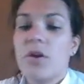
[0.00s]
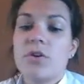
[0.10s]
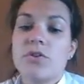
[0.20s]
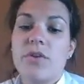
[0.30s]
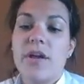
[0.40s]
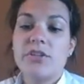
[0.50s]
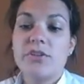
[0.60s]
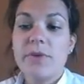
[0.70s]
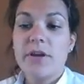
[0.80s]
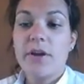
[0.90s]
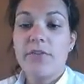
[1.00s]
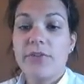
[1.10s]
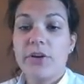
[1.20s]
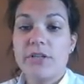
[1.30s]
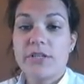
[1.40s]
So that should be your
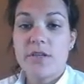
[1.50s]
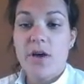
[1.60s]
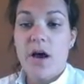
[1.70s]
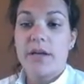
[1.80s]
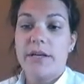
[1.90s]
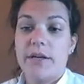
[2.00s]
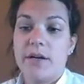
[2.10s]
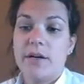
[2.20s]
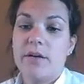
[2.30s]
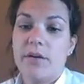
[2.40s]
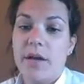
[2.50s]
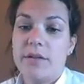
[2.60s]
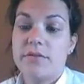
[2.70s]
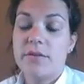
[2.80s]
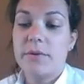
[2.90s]
first thought here. Okay,
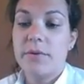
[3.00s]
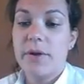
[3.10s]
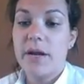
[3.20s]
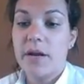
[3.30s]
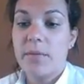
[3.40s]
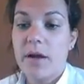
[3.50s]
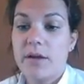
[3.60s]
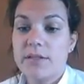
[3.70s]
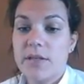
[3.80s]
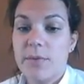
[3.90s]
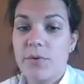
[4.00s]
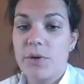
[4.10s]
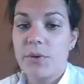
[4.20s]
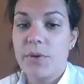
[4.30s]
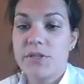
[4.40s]
so let me write a balanced chemical
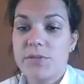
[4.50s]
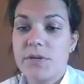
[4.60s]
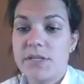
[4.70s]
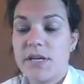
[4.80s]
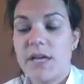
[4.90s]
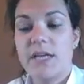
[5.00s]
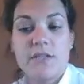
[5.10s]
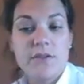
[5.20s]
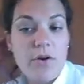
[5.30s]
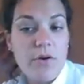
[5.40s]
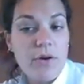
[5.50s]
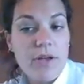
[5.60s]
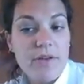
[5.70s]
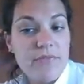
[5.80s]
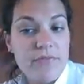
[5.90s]
equation because I need to know
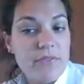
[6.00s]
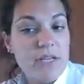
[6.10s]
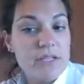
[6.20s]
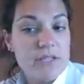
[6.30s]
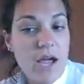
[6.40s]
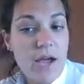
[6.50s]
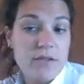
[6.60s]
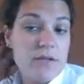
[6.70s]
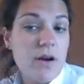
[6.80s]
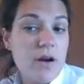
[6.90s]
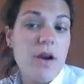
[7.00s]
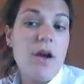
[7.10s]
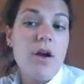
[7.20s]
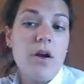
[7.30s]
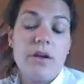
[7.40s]
if these guys are
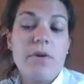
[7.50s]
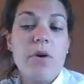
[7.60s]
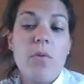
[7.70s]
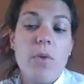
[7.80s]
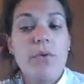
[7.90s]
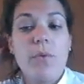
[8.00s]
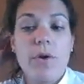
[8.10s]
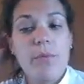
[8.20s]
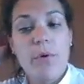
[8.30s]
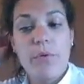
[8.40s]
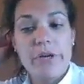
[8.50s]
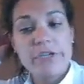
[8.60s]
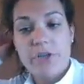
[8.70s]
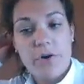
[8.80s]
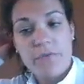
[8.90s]
going to be a 1-to-1 mole
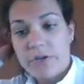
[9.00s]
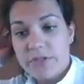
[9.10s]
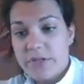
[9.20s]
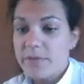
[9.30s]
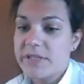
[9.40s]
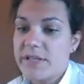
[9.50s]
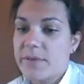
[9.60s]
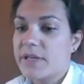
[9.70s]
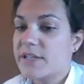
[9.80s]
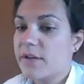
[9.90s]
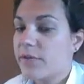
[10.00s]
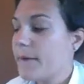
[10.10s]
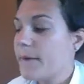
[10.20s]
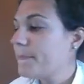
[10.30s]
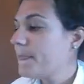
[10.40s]
ratio, if there's going to be something
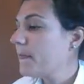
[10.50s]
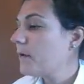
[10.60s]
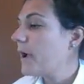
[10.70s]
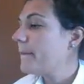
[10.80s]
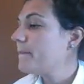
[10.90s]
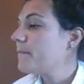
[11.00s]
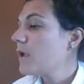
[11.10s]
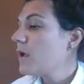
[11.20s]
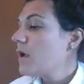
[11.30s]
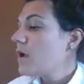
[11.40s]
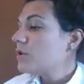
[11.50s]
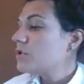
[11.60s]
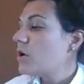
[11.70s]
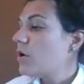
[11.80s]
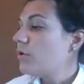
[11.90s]
different. Okay,
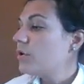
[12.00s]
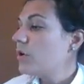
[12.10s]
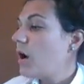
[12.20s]
so